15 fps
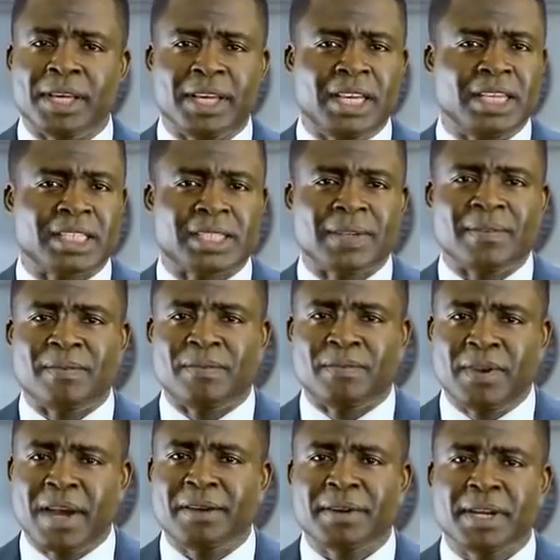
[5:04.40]
is
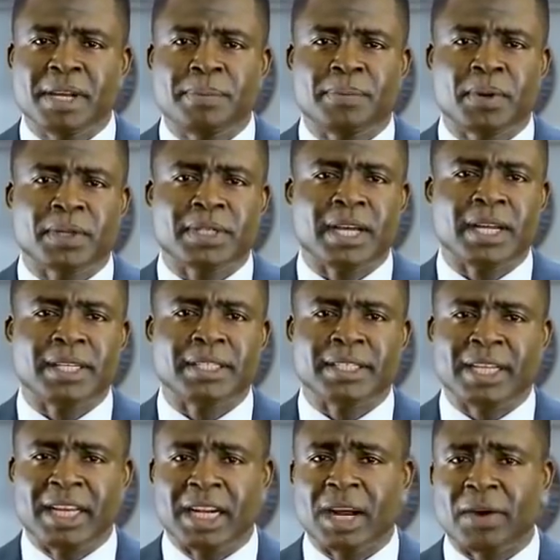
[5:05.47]
very important
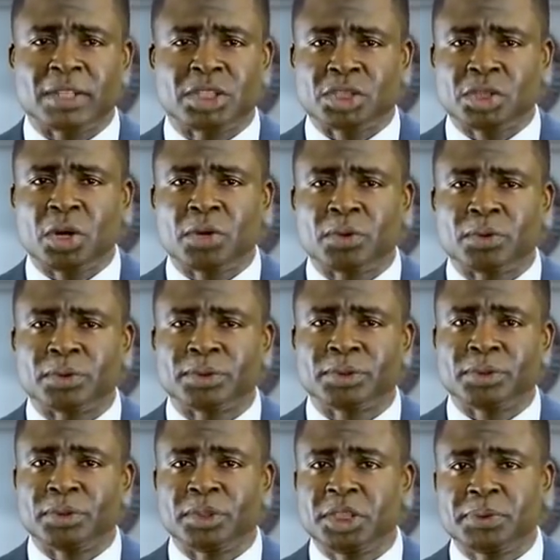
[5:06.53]
in our struggle
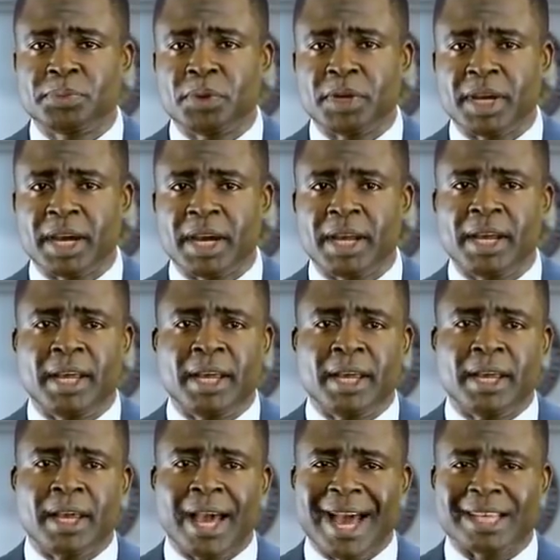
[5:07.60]
to reach Buea
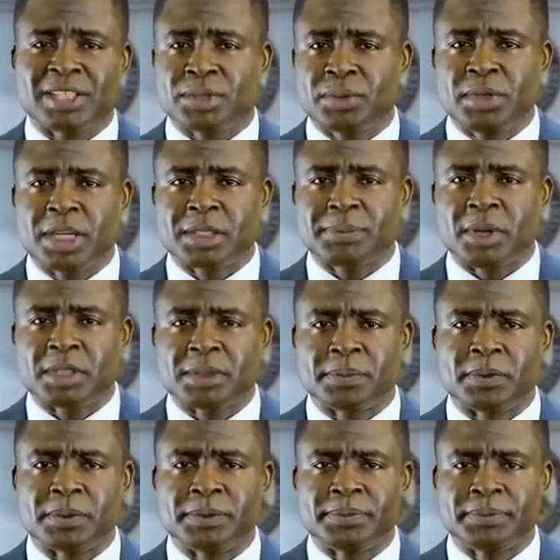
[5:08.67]
as soon as
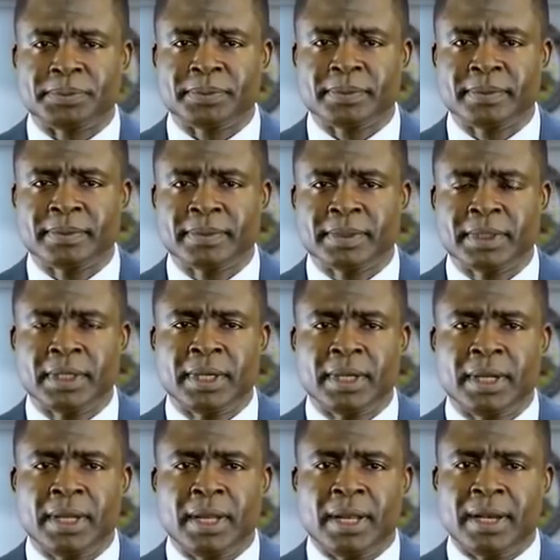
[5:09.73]
possible.
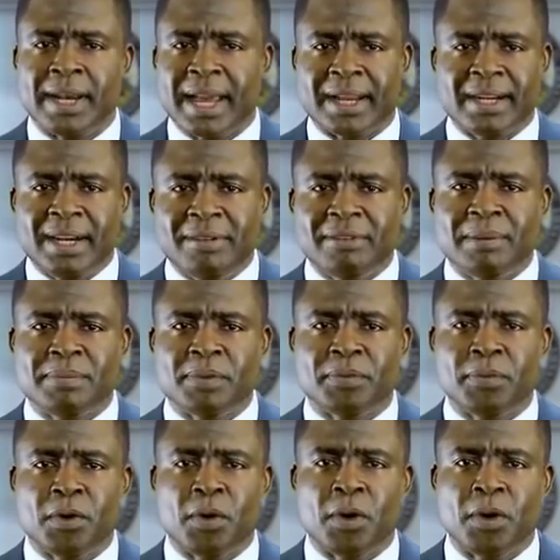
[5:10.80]
Like never
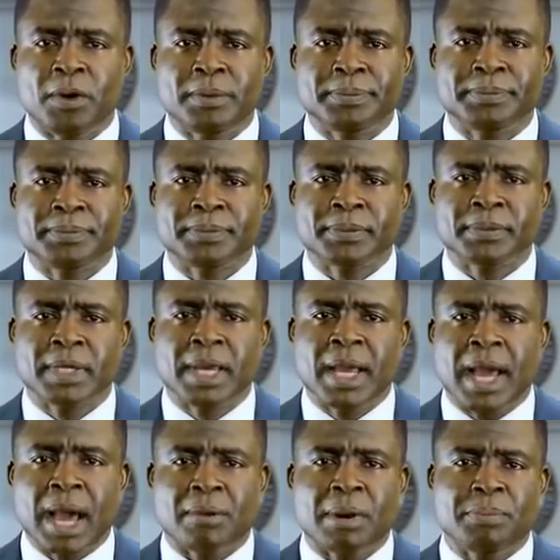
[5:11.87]
before,
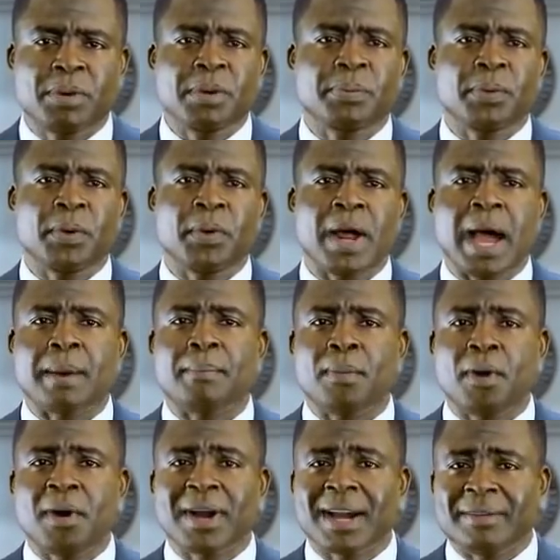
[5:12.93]
our people are
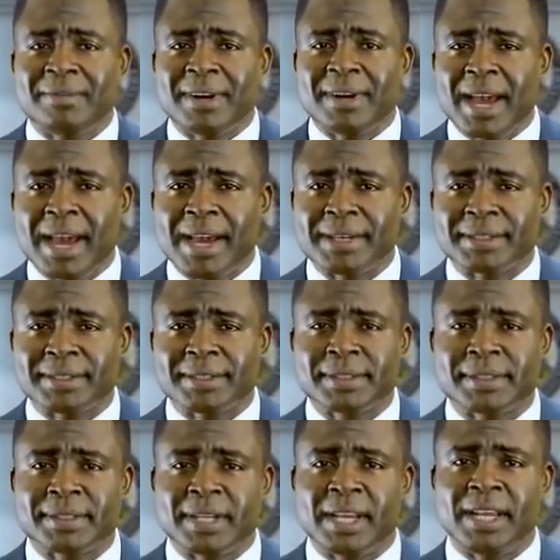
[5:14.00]
more
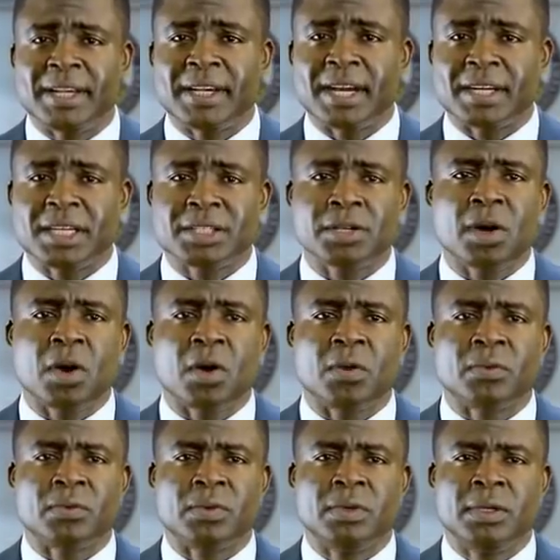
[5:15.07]
galvanized in their
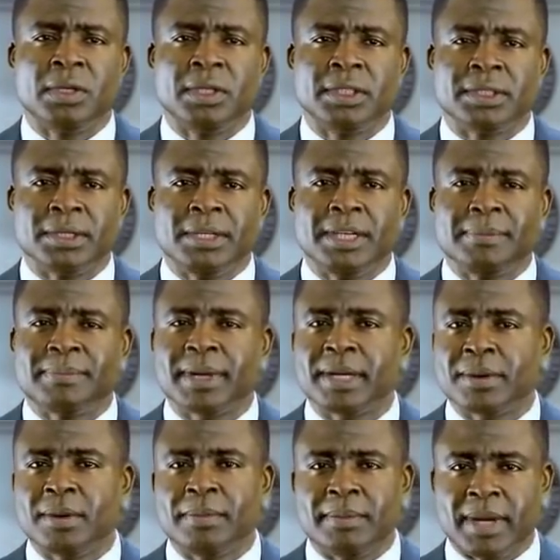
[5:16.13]
resolve to
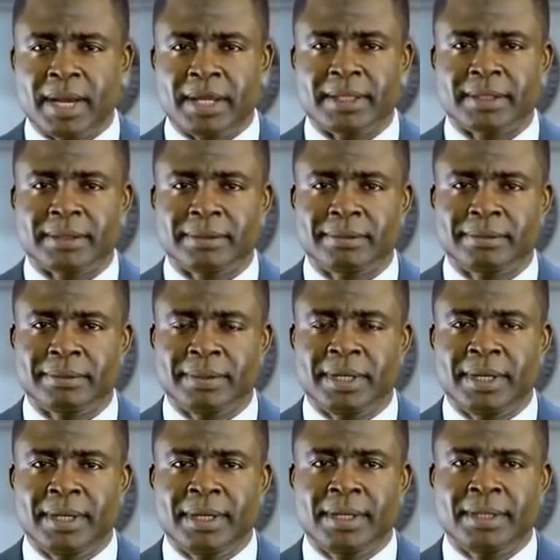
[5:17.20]
liberate homeland.
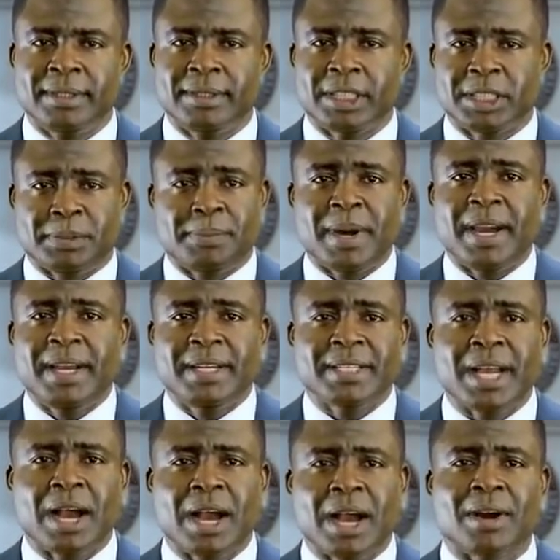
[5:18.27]

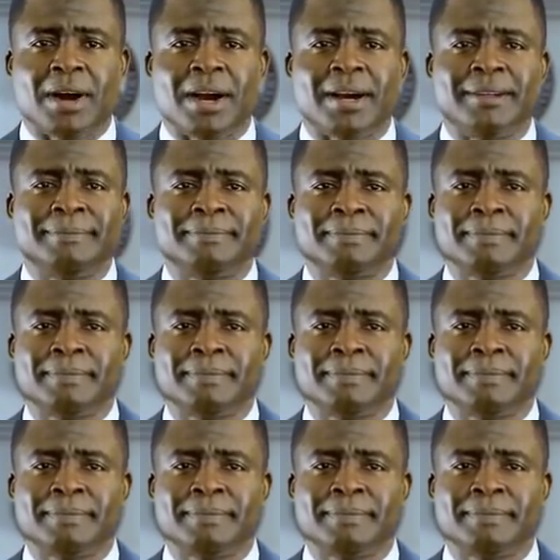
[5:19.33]
Despite our